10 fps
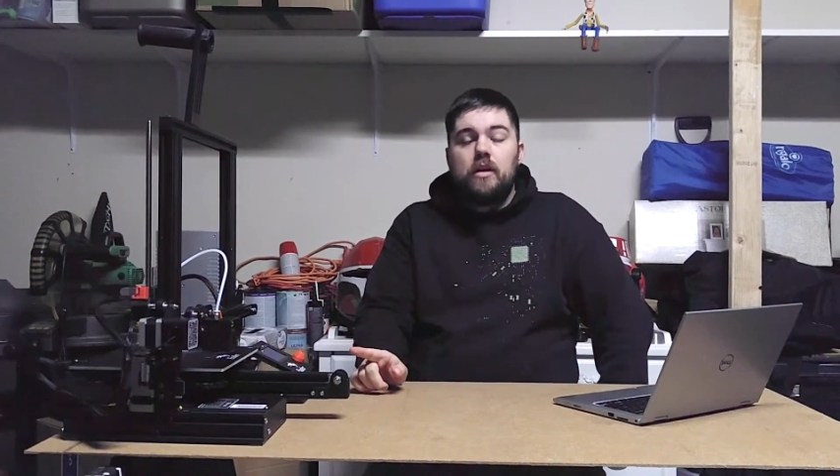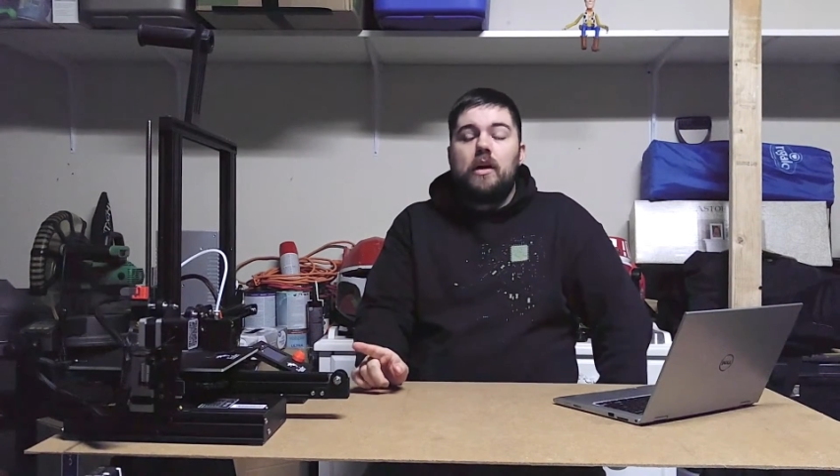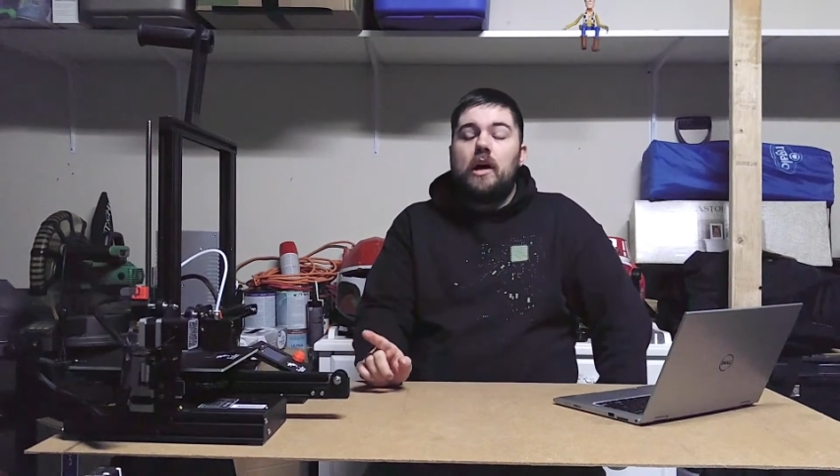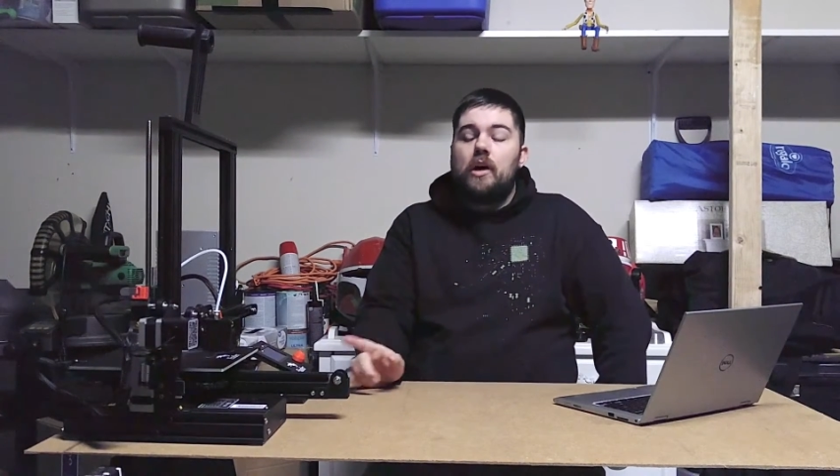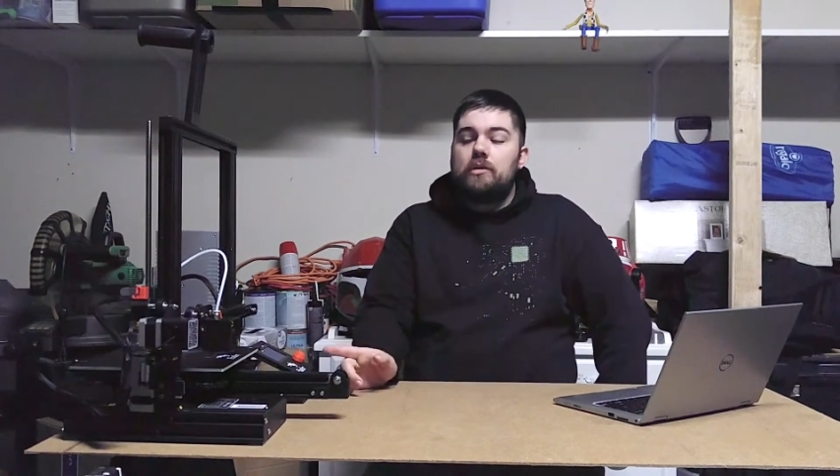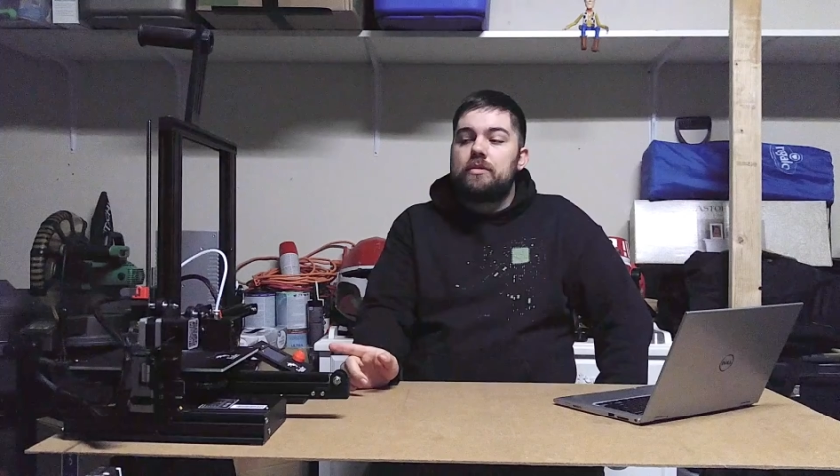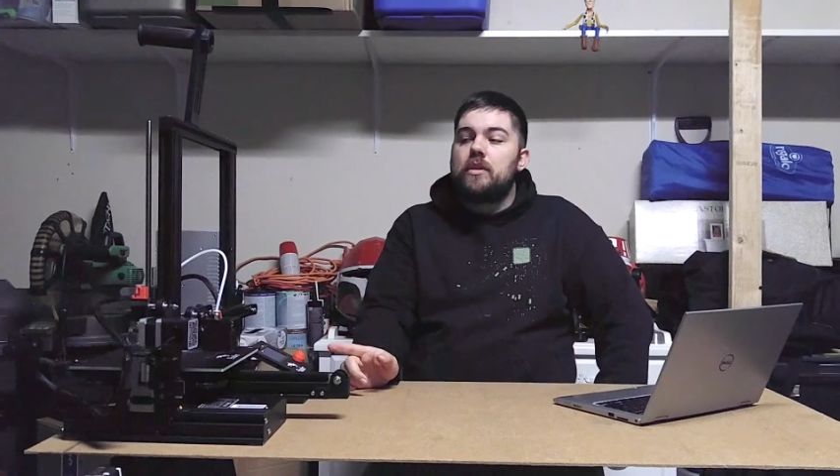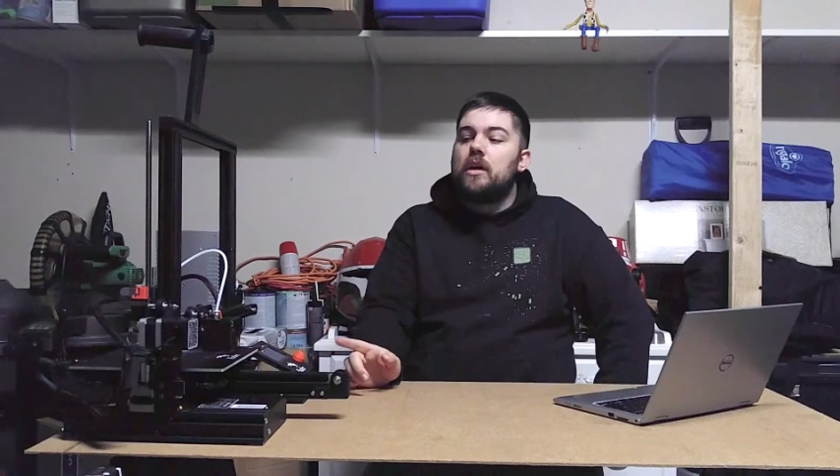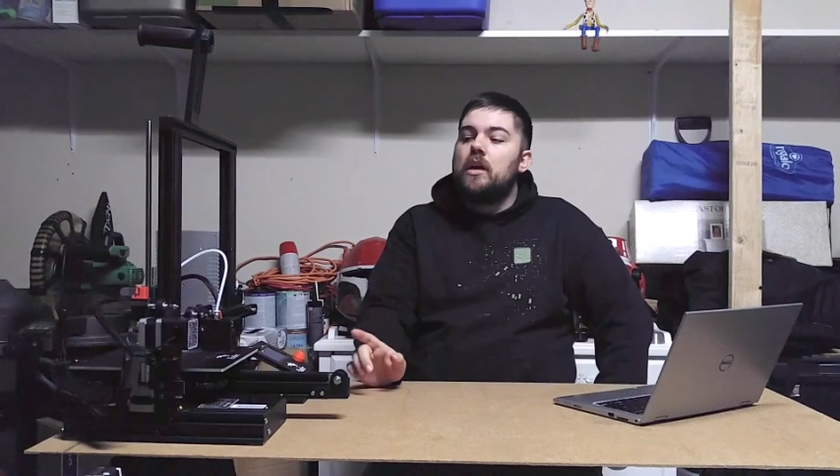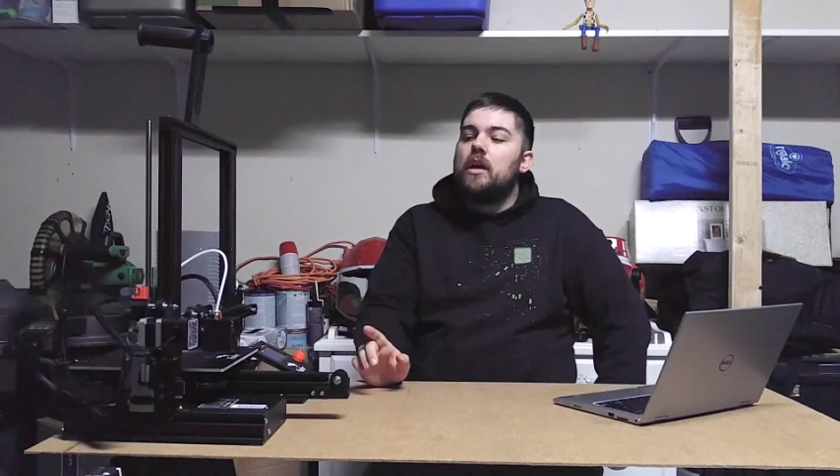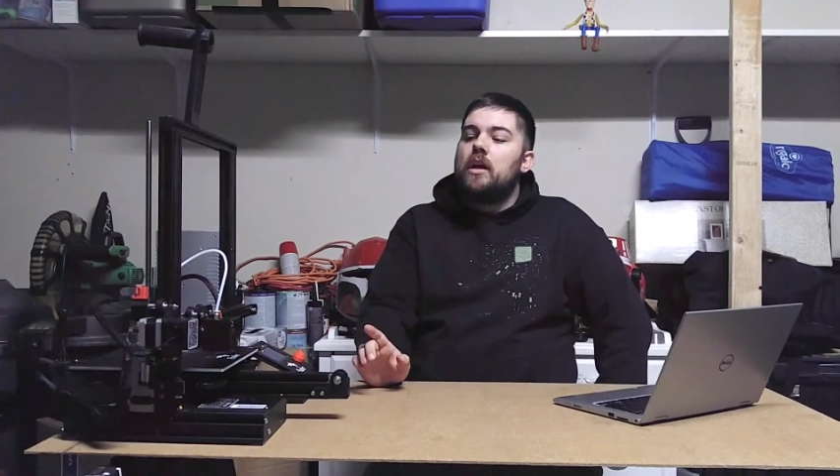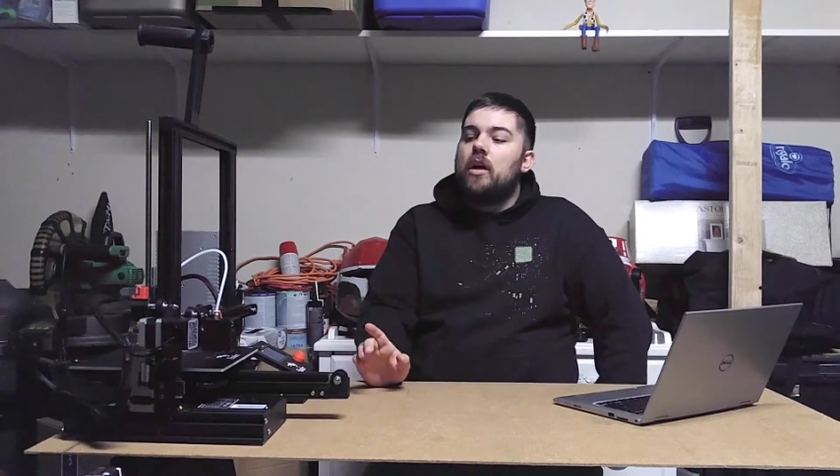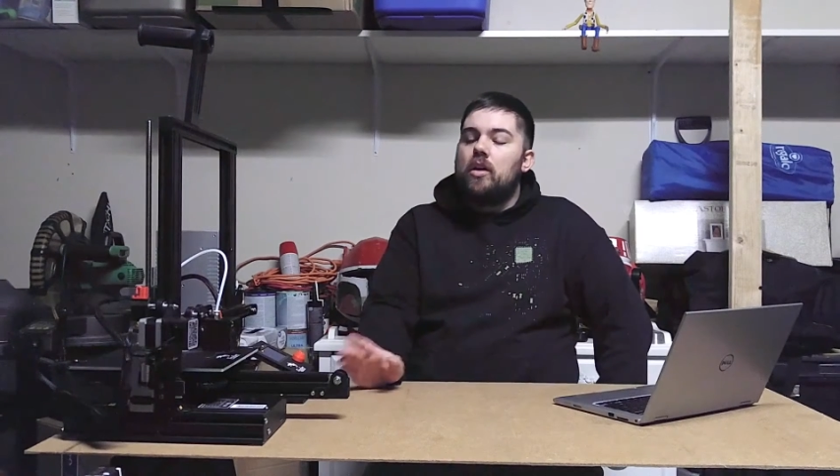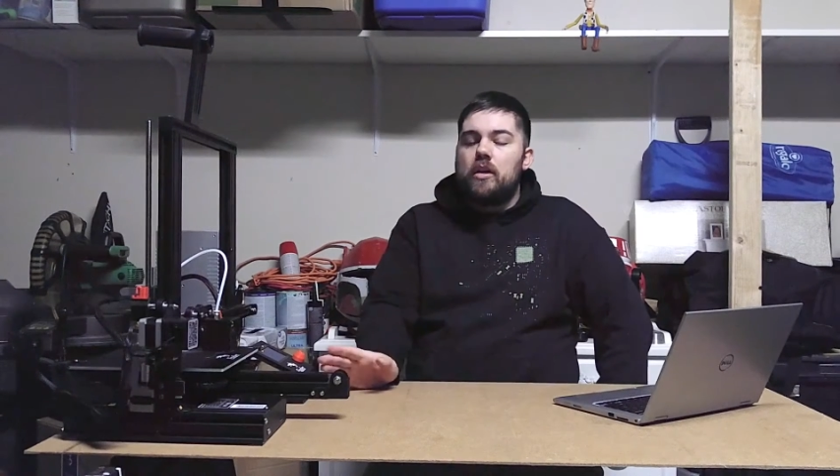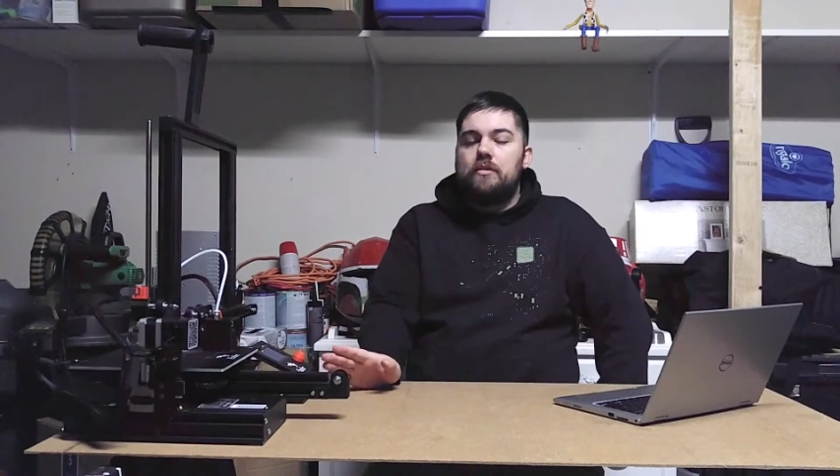However,
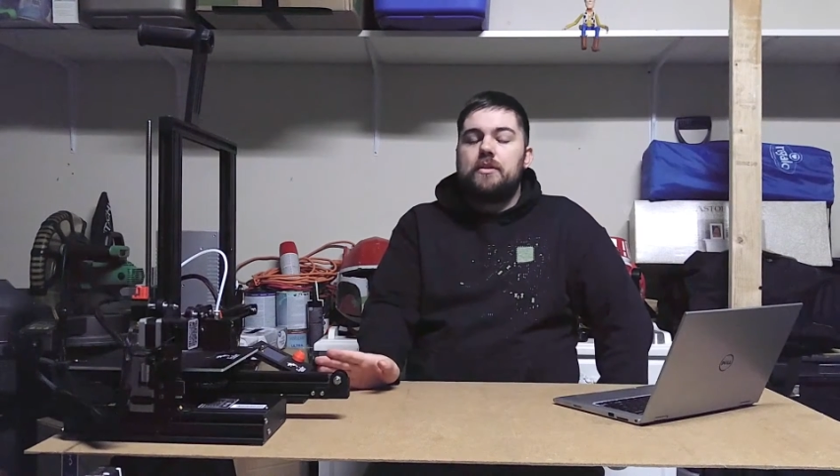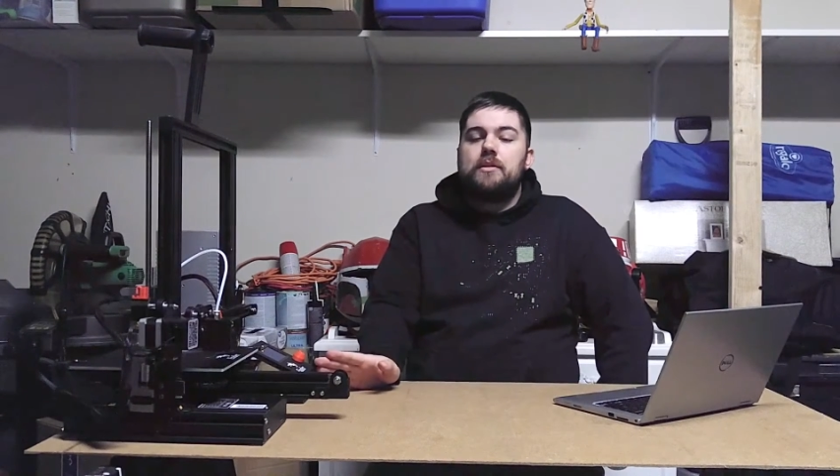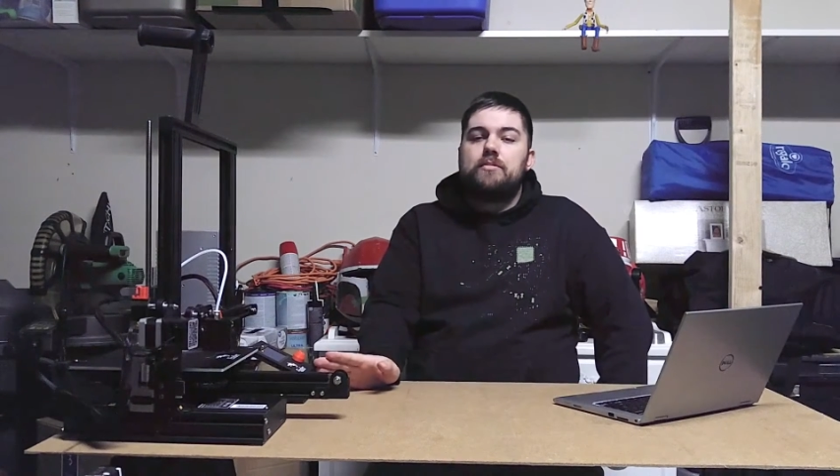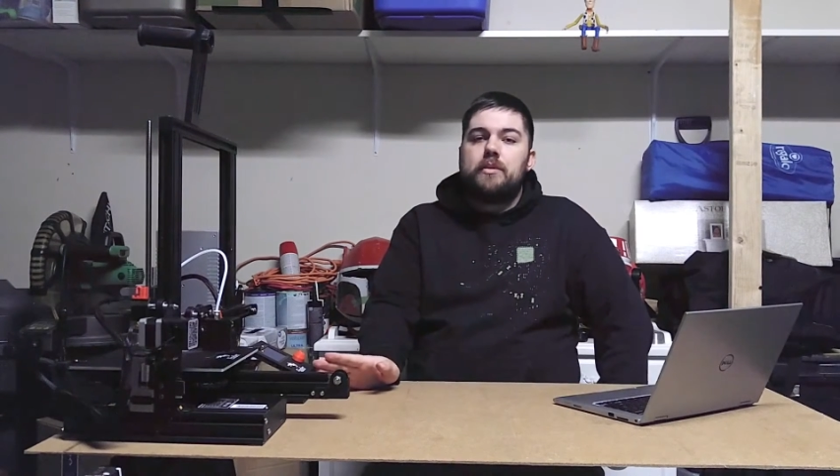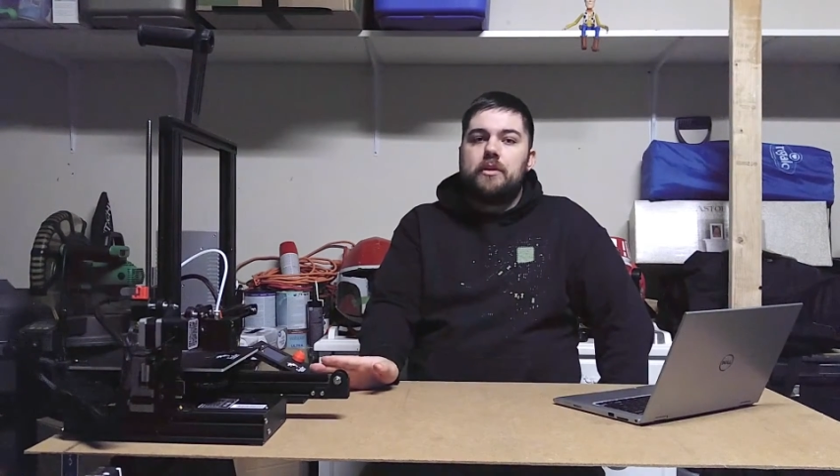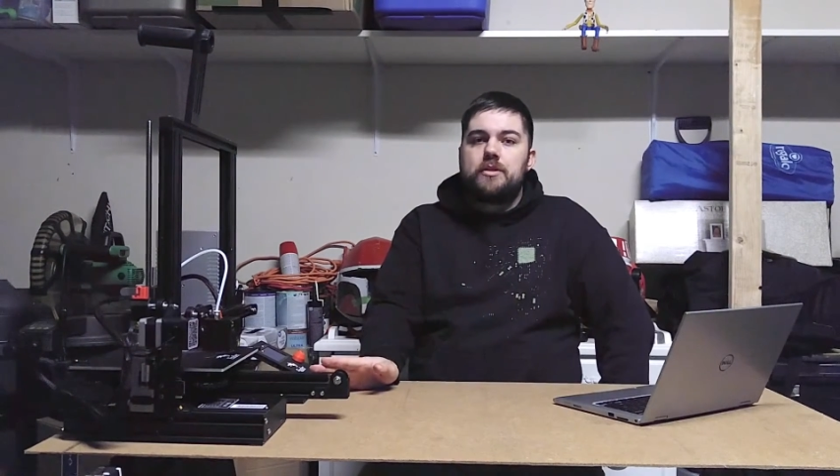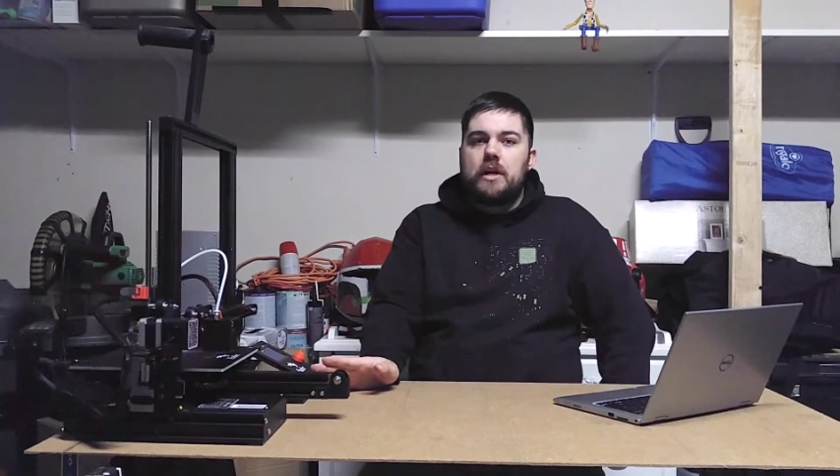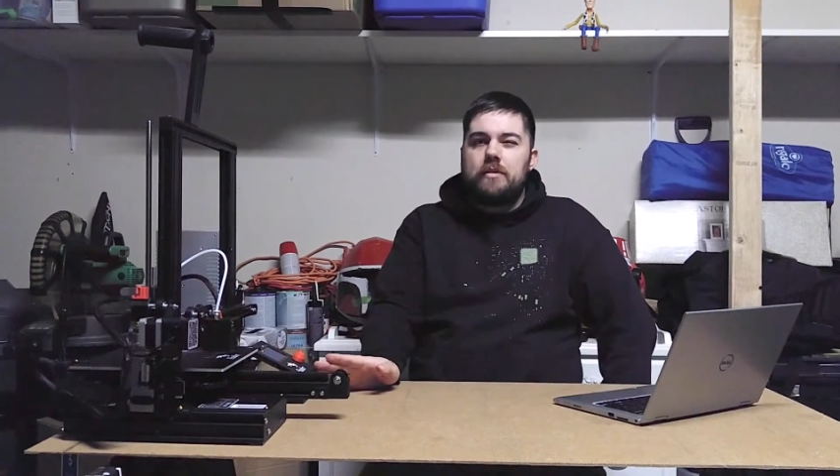all FDM printers have